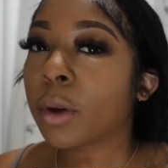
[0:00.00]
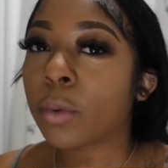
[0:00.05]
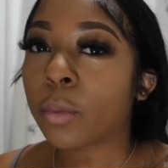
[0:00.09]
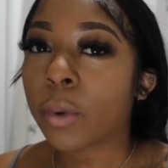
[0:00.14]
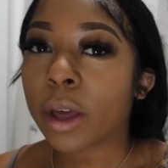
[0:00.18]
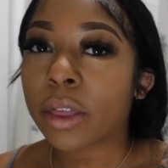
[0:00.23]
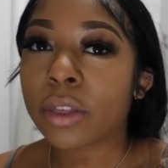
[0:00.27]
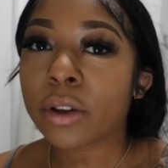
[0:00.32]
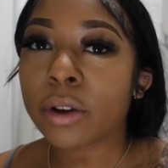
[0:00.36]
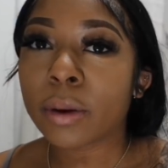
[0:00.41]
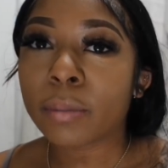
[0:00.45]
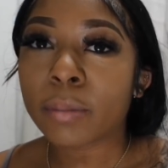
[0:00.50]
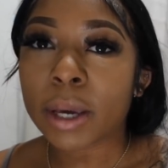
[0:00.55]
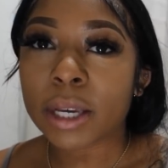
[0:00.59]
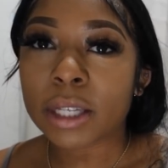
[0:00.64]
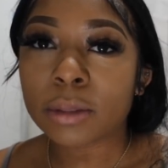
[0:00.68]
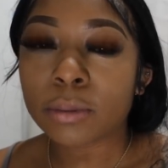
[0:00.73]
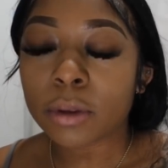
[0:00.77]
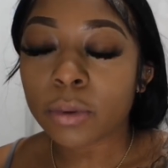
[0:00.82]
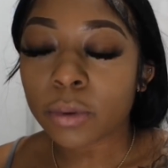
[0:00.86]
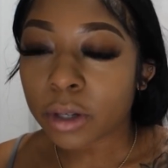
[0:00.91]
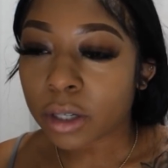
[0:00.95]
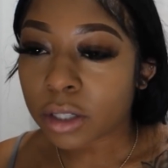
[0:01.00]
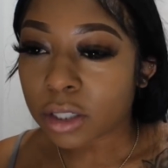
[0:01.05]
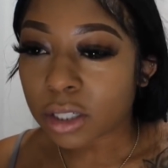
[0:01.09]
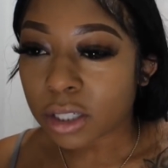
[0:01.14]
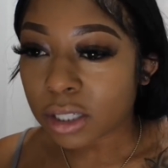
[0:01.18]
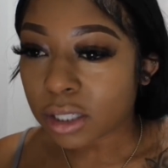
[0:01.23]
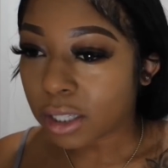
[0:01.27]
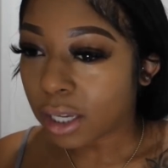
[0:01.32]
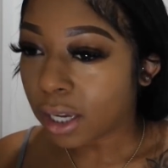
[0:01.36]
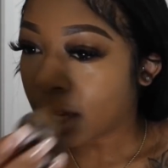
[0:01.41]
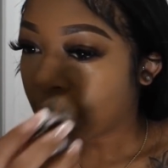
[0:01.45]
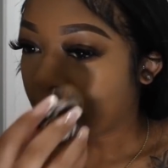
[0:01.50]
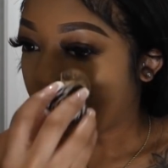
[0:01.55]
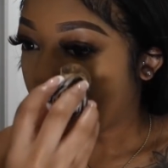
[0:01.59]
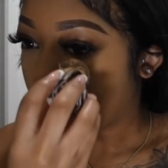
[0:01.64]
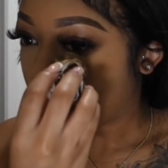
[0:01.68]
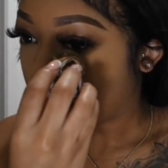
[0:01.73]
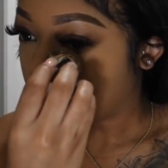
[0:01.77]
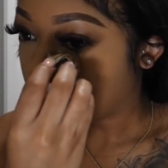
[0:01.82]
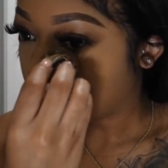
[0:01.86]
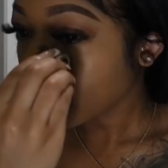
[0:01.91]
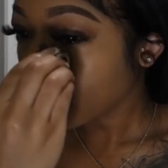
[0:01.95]
weather makes me want to just stay in the
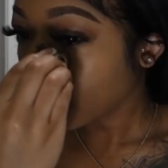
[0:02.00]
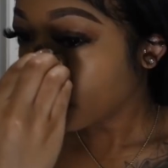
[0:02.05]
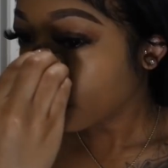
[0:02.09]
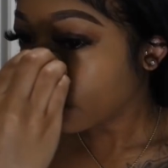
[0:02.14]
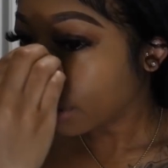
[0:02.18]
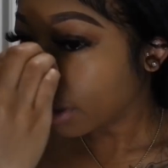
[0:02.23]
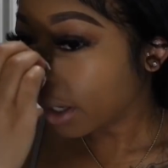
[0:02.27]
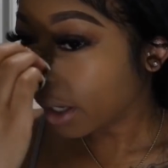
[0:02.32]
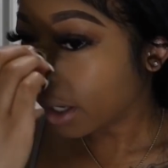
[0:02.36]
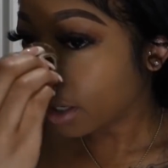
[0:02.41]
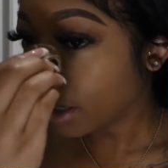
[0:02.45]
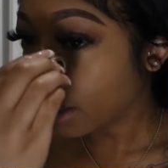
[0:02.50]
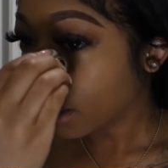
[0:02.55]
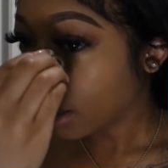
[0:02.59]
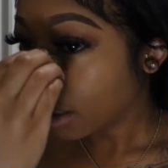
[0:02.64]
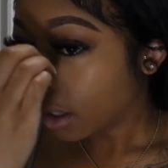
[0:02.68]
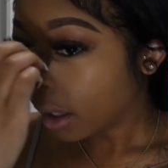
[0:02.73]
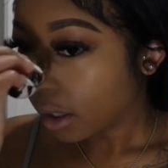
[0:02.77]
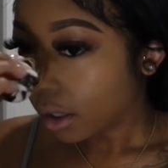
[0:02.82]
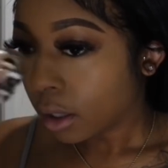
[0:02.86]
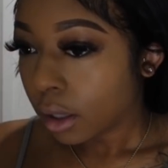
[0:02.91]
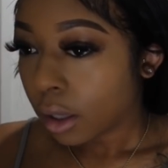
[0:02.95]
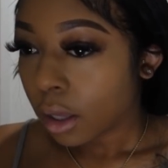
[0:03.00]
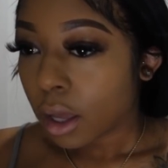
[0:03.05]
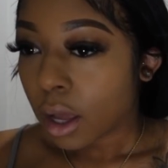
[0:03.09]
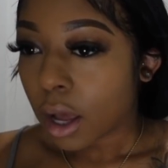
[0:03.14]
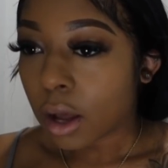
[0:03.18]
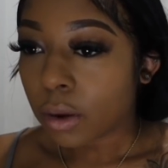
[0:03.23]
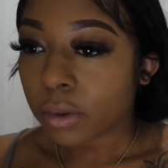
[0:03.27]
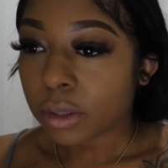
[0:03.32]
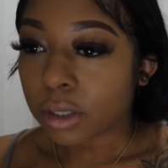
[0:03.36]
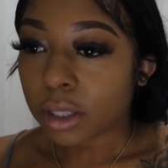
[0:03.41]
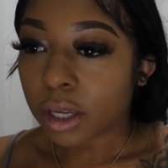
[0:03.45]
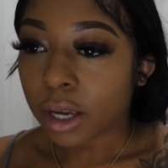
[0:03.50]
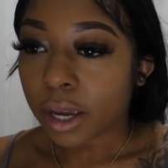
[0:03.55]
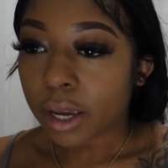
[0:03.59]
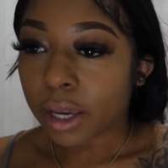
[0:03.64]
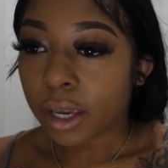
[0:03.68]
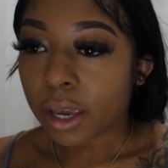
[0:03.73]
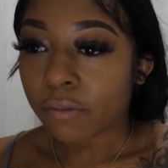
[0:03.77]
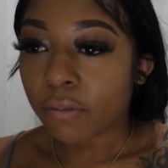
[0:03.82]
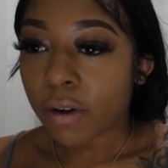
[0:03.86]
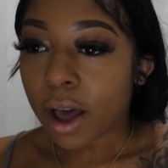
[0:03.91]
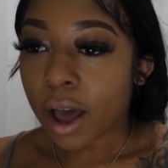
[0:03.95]
house. But I was like,
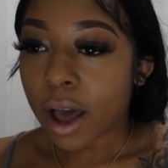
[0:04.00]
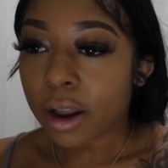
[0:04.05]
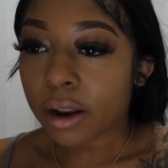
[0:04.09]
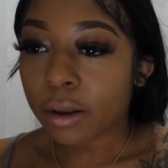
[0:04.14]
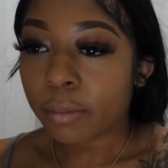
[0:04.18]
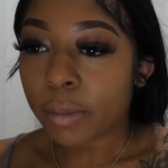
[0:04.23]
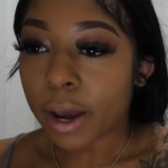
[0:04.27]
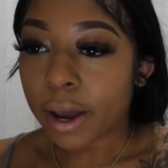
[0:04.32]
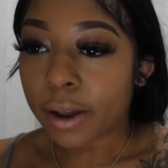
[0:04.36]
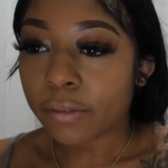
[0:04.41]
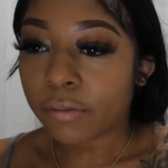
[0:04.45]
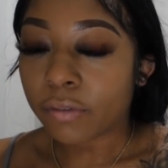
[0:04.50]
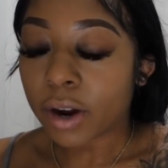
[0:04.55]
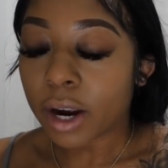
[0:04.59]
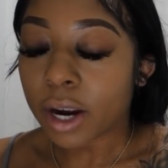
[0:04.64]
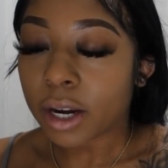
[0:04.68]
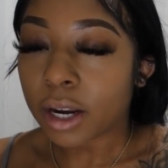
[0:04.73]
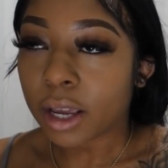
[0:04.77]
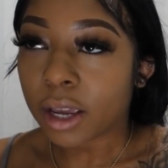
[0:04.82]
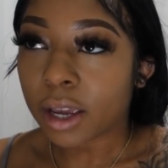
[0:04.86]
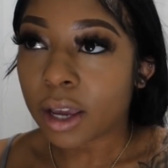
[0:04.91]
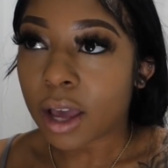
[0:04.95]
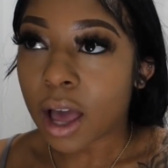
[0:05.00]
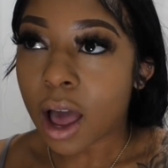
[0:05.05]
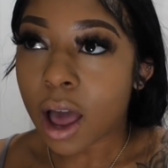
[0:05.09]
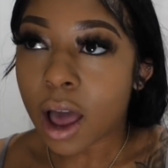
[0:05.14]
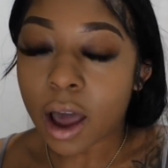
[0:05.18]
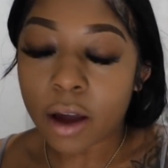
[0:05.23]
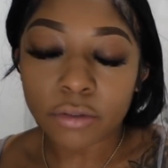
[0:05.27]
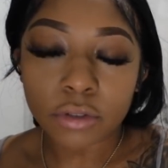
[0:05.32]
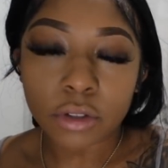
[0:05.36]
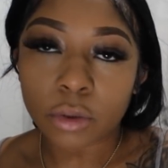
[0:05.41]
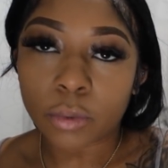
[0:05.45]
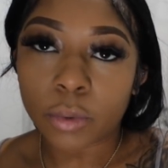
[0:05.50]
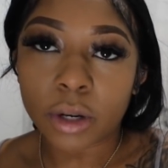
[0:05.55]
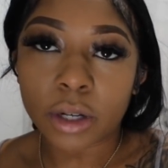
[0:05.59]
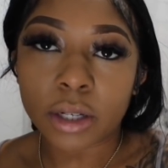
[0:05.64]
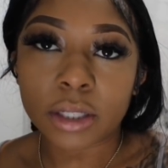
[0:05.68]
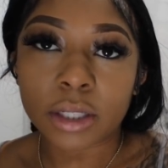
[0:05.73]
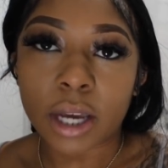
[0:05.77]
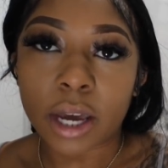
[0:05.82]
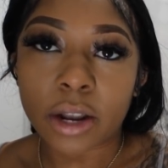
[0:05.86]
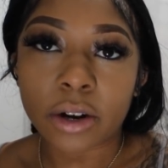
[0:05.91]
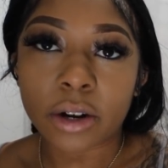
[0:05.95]
if I had a bad Friday, I have to work
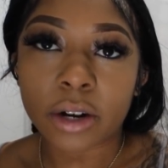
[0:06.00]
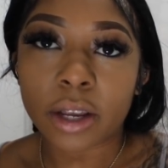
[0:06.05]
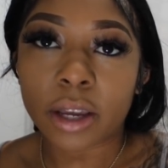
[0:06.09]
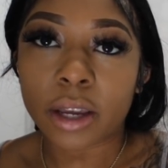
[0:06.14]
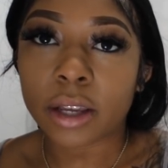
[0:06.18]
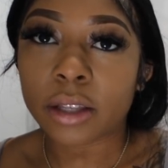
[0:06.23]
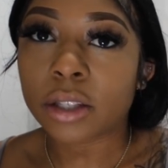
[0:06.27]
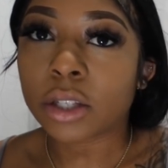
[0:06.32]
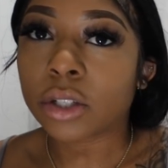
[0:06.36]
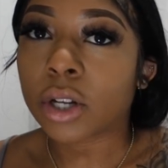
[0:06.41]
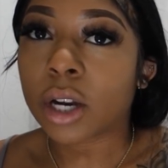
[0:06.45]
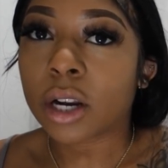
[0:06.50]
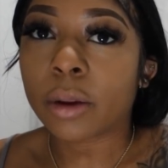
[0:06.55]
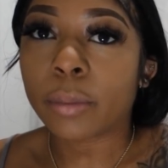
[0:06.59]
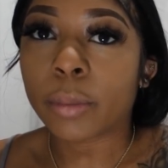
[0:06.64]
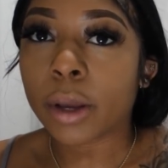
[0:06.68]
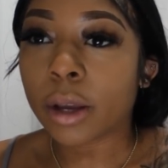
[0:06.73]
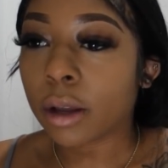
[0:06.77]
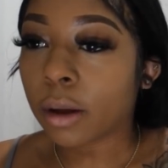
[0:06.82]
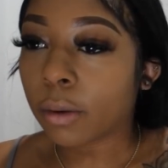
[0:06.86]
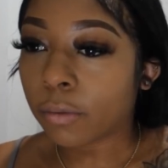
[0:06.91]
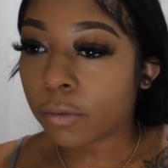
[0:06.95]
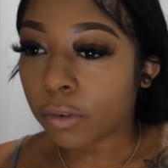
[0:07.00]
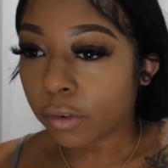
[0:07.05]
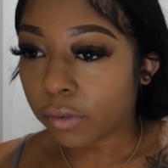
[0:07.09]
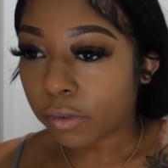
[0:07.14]
Saturday to try to make up for